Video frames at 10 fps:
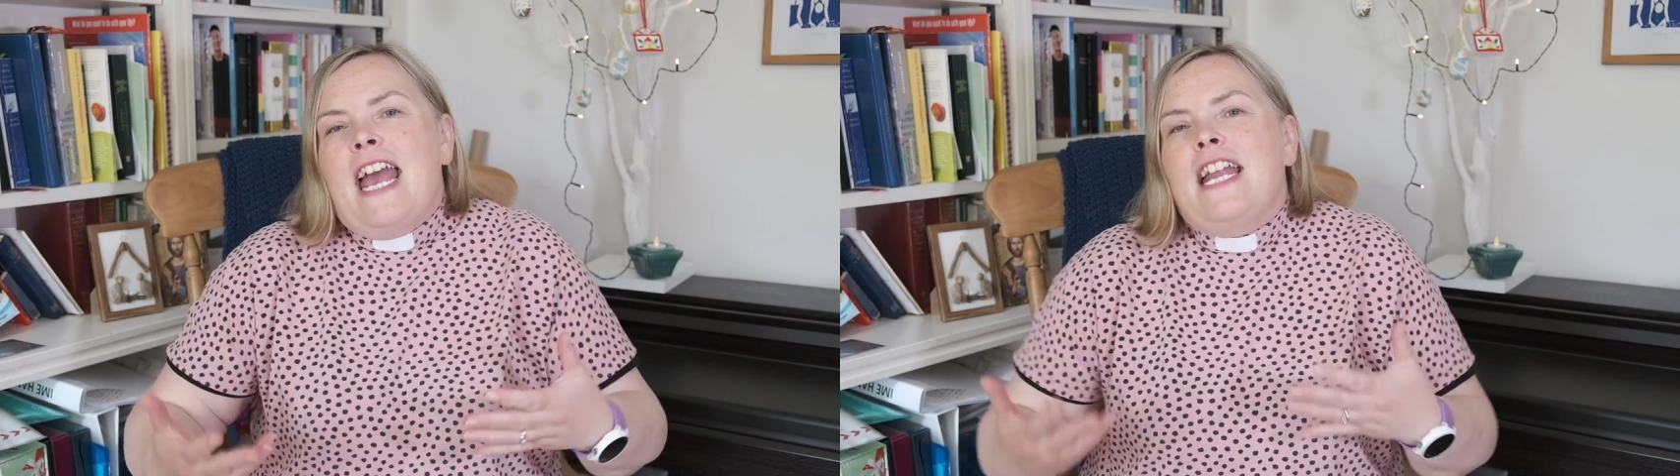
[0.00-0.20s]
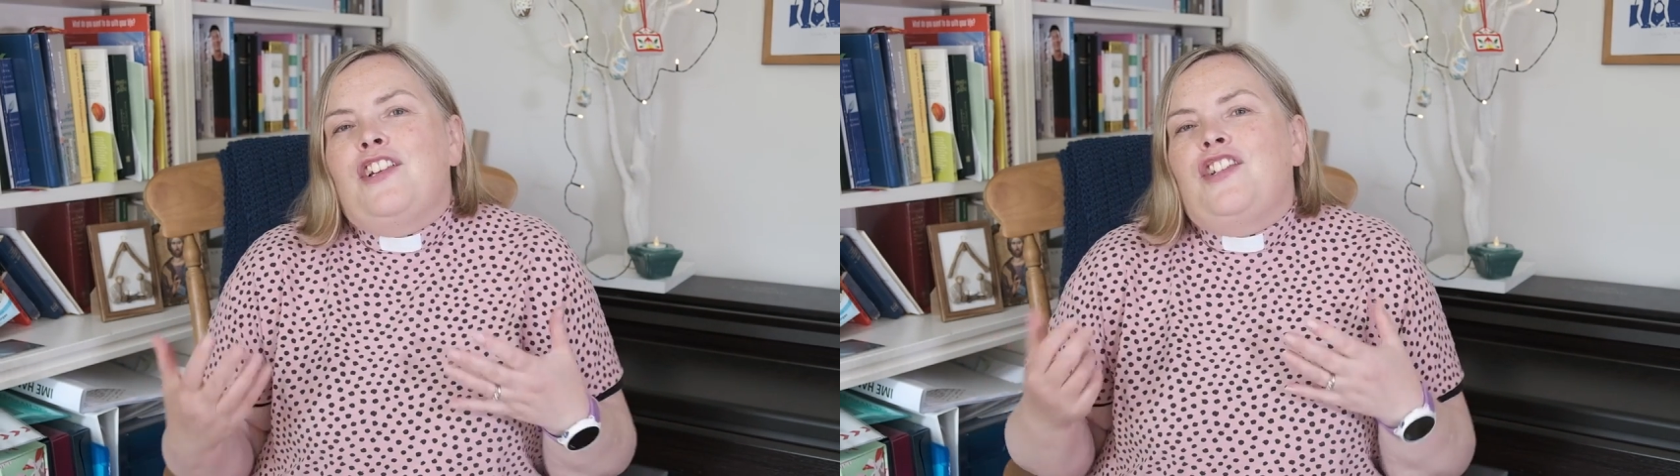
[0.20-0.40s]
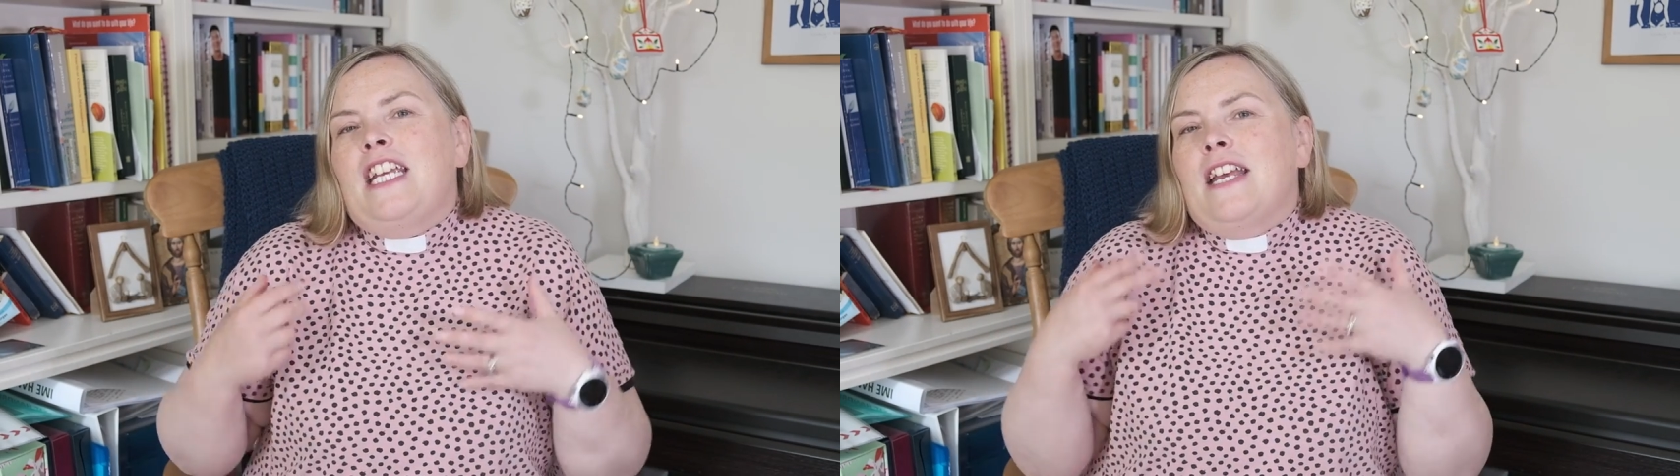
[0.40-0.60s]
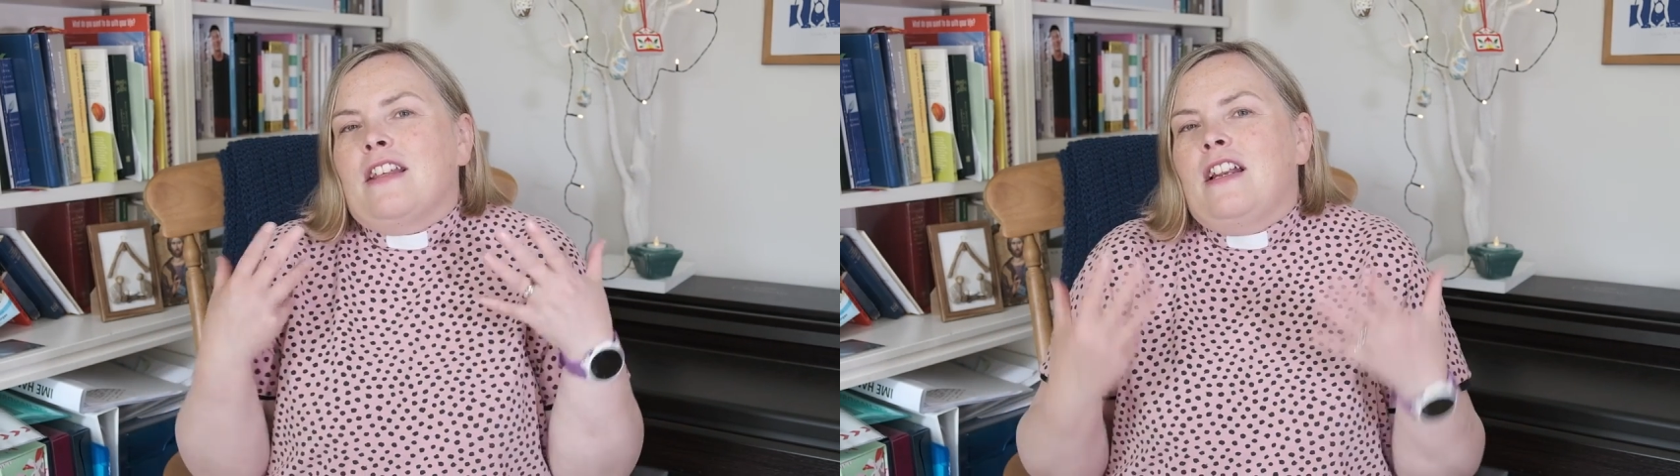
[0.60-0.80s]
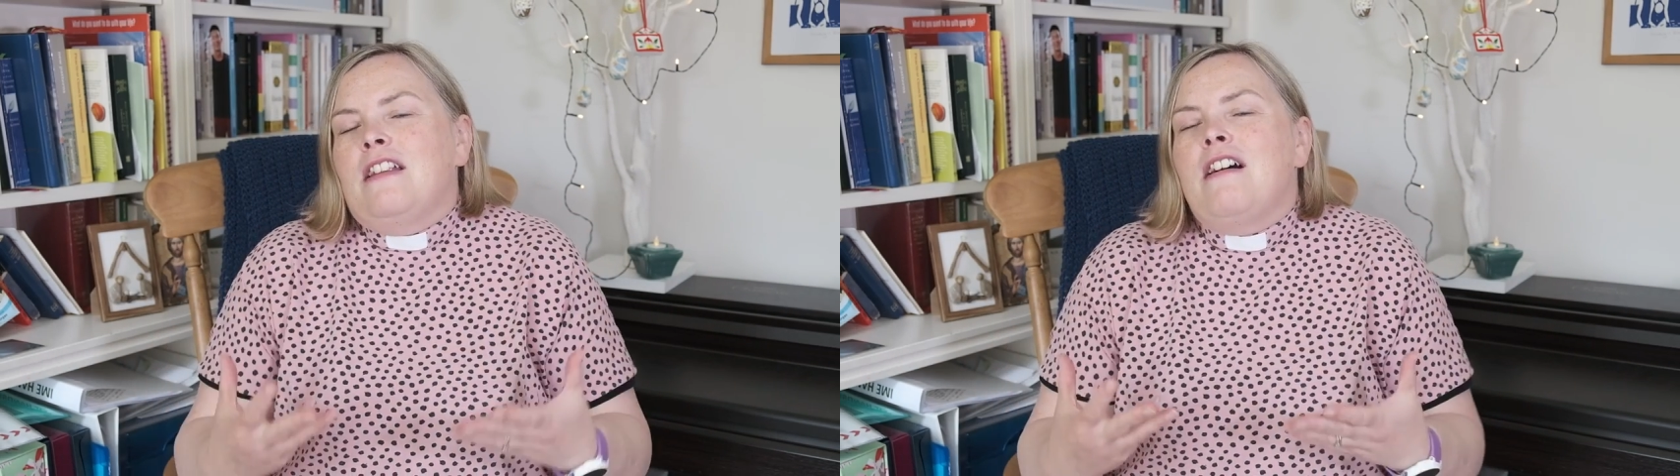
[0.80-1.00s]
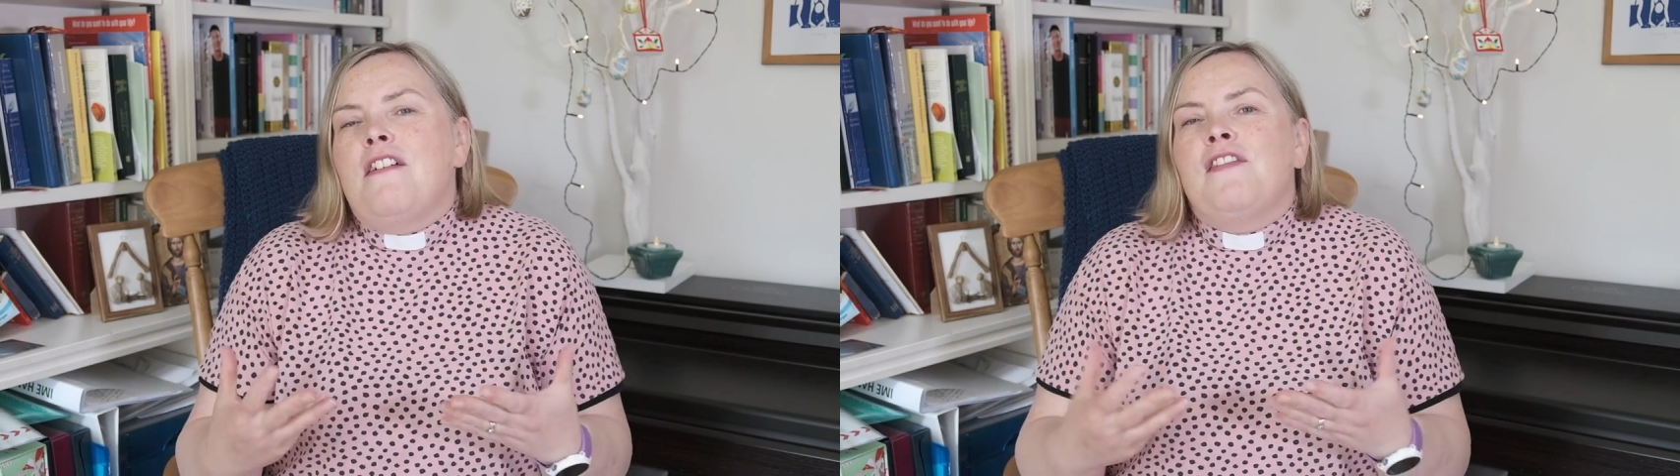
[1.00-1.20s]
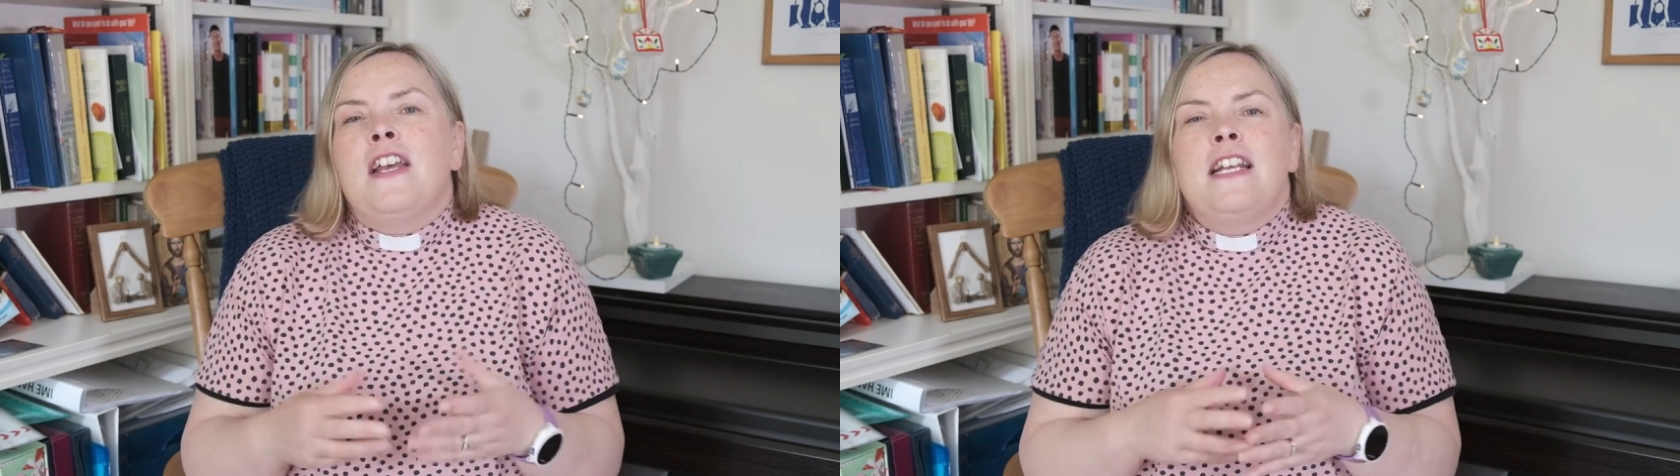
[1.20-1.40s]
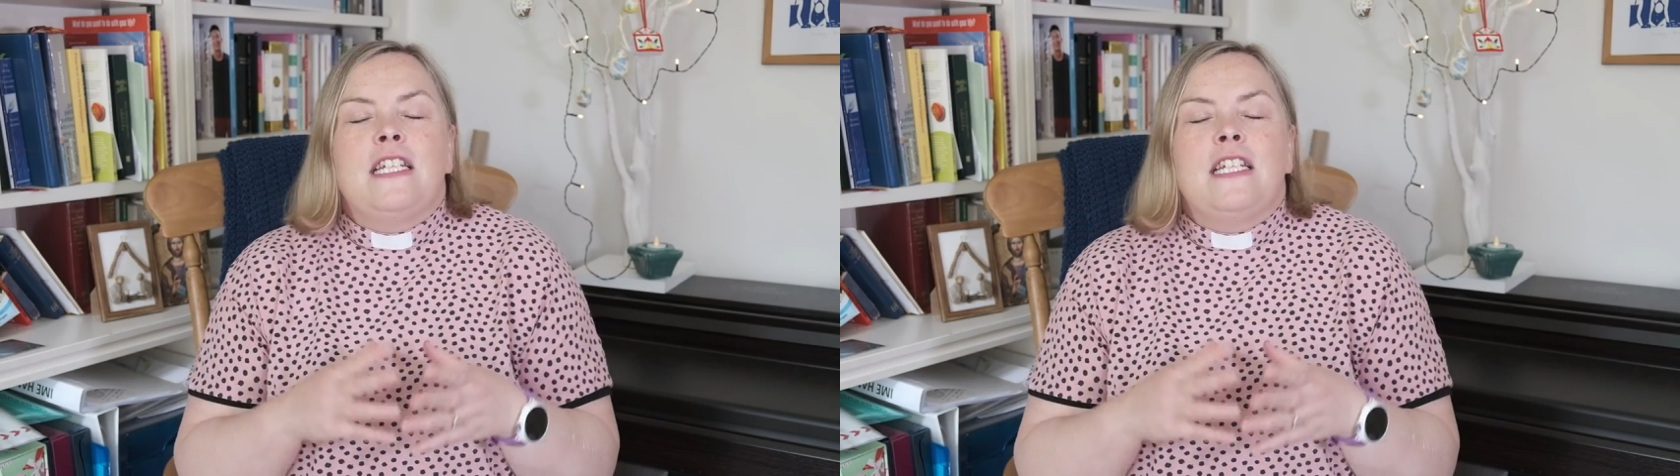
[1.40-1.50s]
energy and the love